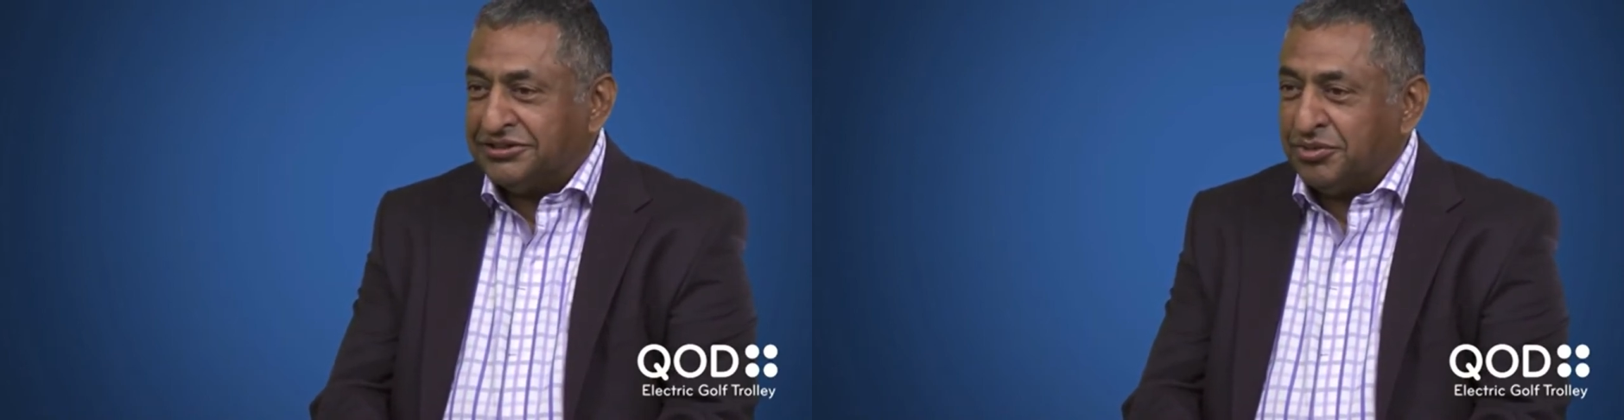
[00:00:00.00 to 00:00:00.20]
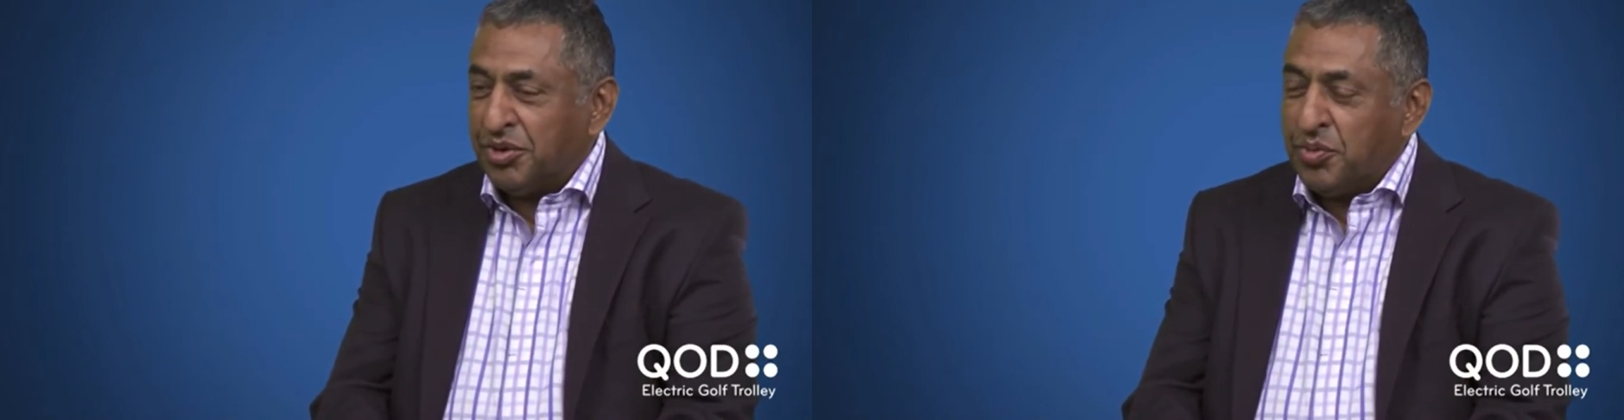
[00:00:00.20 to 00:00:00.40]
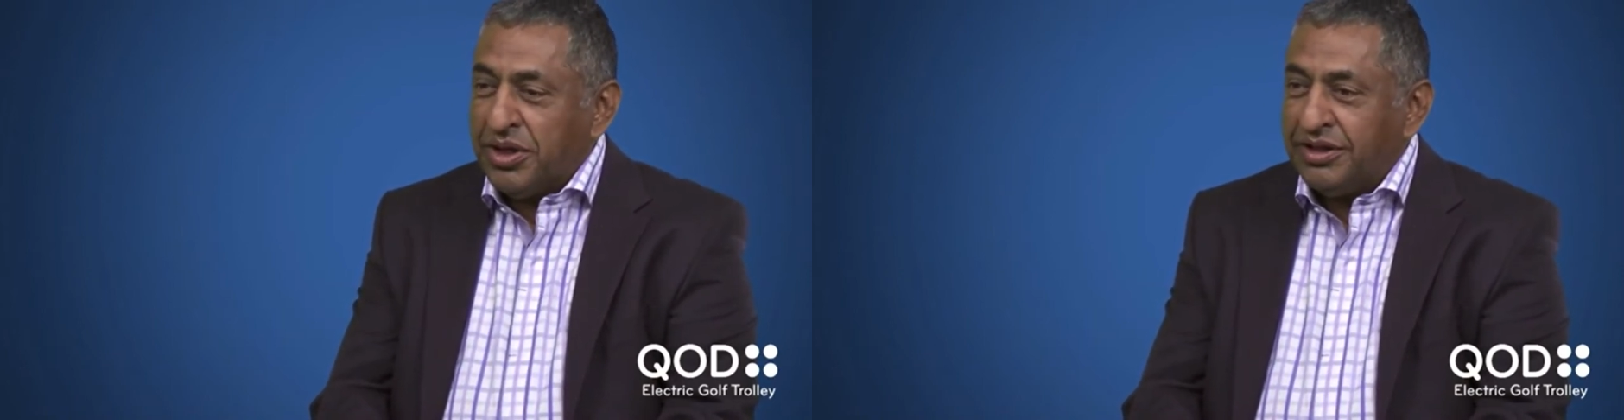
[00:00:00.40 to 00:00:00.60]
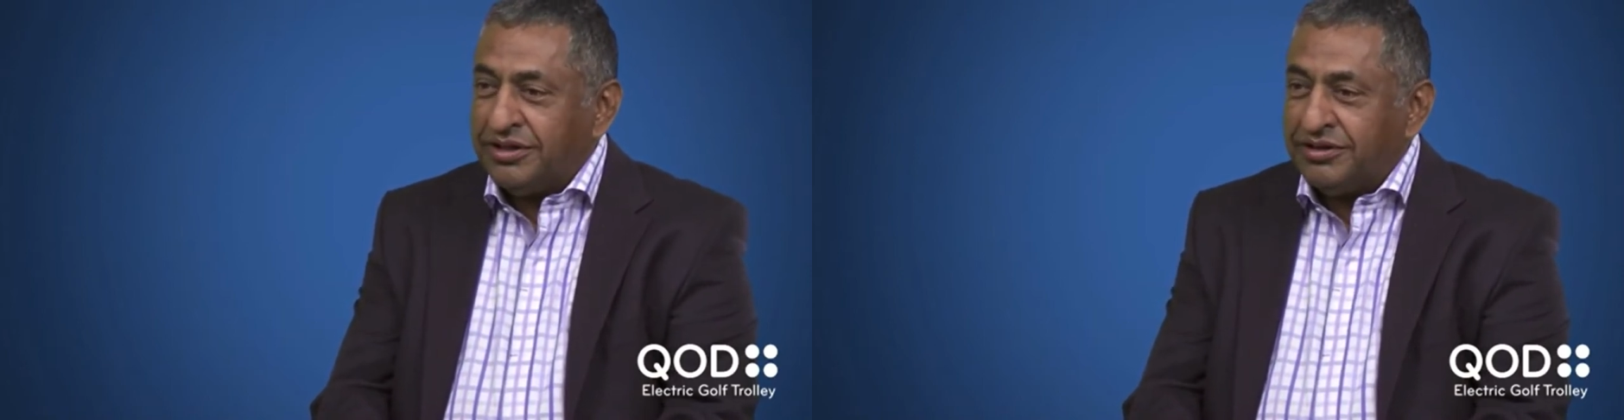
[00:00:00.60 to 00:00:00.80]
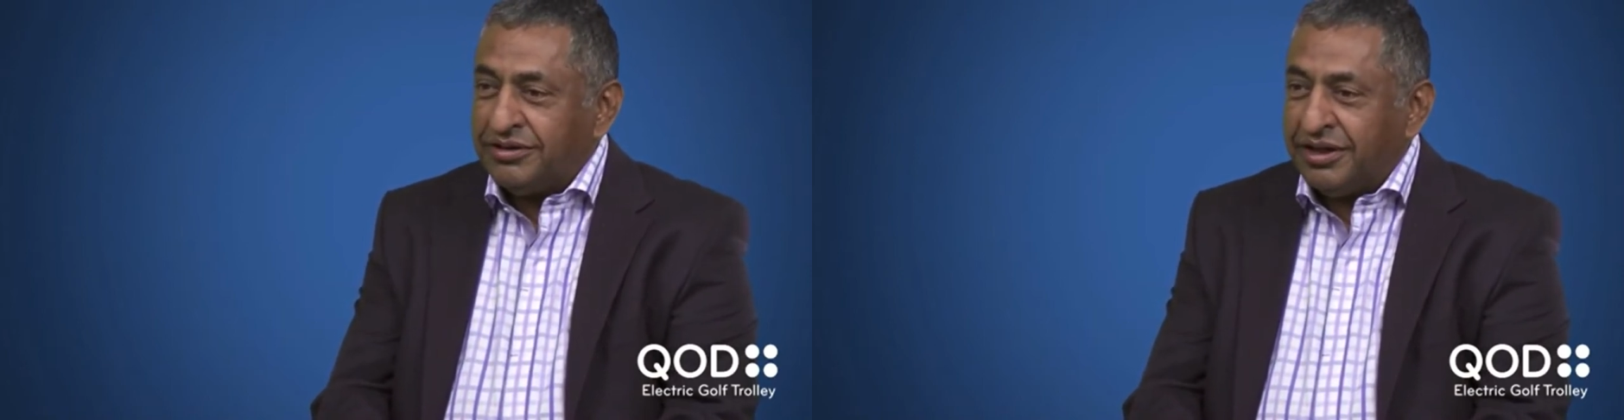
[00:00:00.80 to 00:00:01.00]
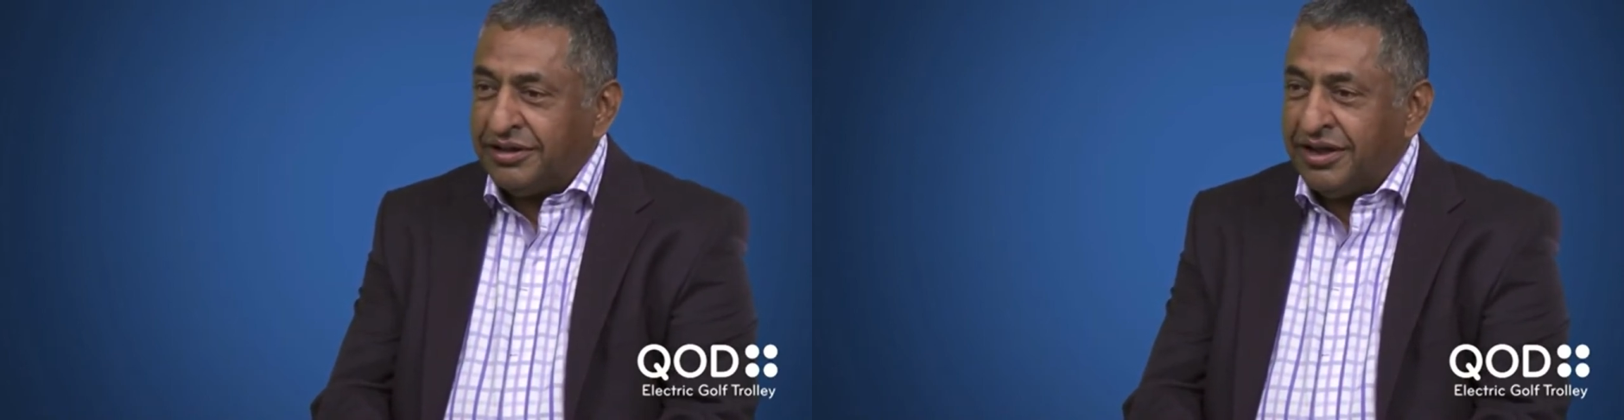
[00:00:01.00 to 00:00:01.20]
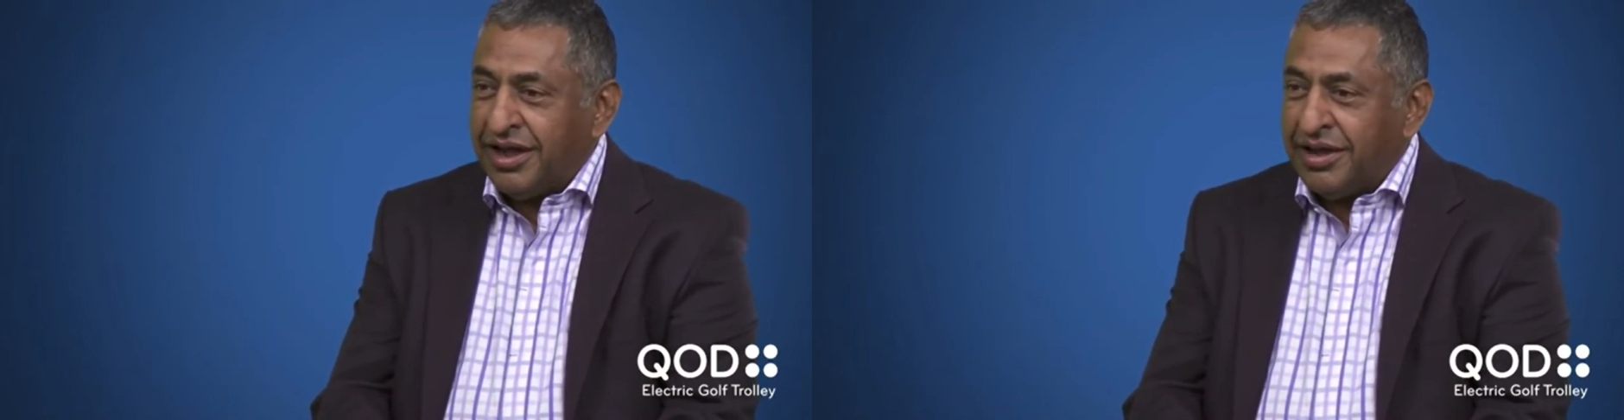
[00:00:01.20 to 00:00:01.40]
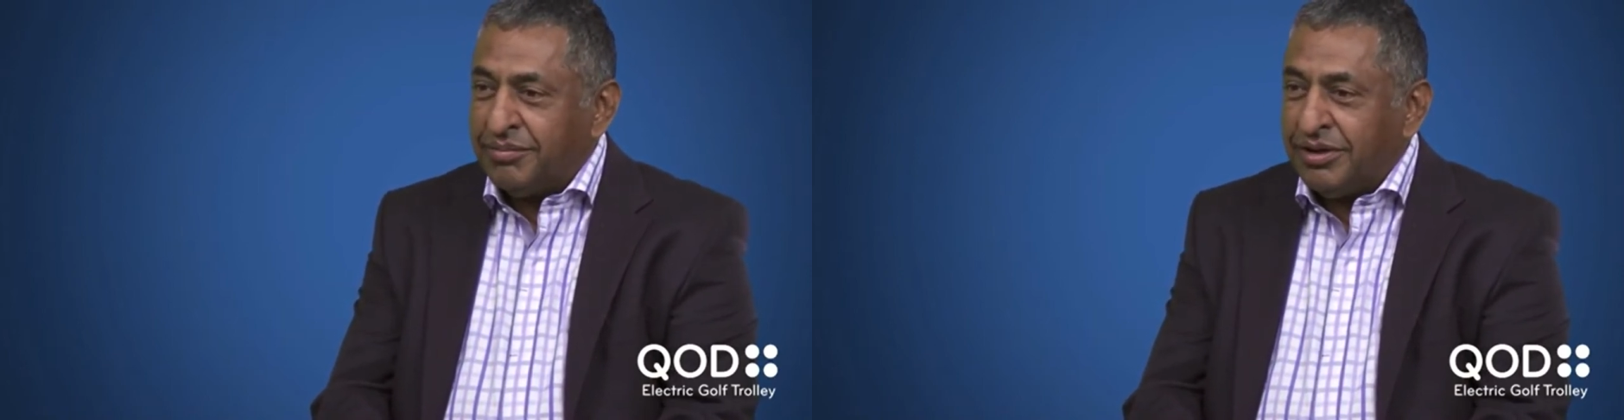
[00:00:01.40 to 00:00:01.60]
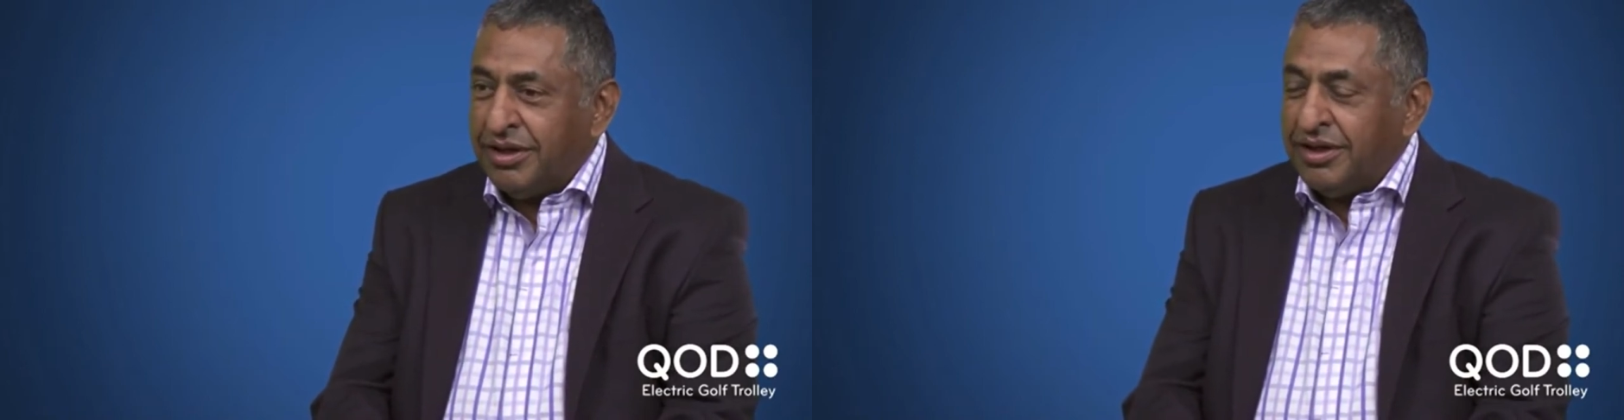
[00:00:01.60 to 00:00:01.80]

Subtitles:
So we'd be at the game,